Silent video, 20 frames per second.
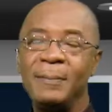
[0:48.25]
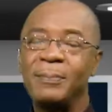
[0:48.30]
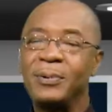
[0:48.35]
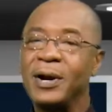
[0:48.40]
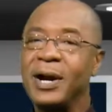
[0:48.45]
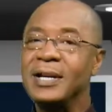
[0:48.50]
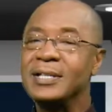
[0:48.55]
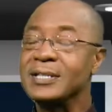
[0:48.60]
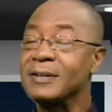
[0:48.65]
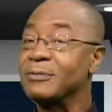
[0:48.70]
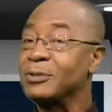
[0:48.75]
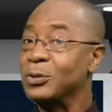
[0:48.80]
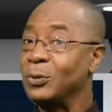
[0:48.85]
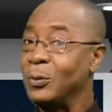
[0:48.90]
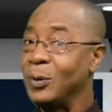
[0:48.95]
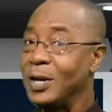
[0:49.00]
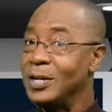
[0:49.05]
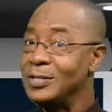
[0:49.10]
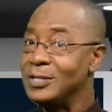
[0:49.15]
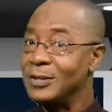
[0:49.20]
prize of
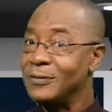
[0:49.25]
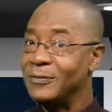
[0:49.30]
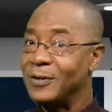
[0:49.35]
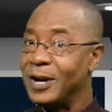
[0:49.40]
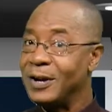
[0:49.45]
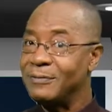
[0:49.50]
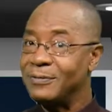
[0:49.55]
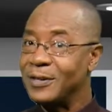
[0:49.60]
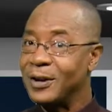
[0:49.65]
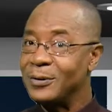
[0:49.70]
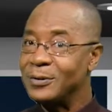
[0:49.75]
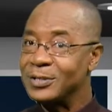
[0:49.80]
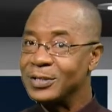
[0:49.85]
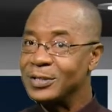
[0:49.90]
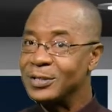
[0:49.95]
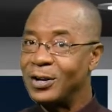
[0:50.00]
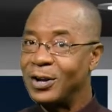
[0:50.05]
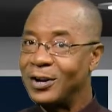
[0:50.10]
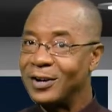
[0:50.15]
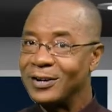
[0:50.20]
twenty-five thousand
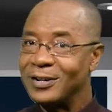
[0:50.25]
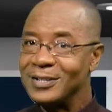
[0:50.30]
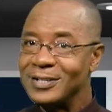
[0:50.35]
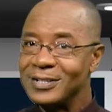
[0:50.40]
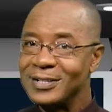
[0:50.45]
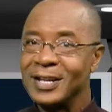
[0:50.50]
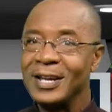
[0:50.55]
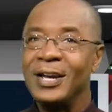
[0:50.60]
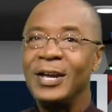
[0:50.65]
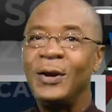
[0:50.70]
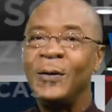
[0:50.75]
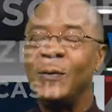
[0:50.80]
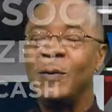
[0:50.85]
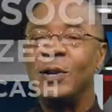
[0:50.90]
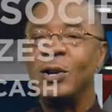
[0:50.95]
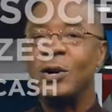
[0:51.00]
dollars, we'll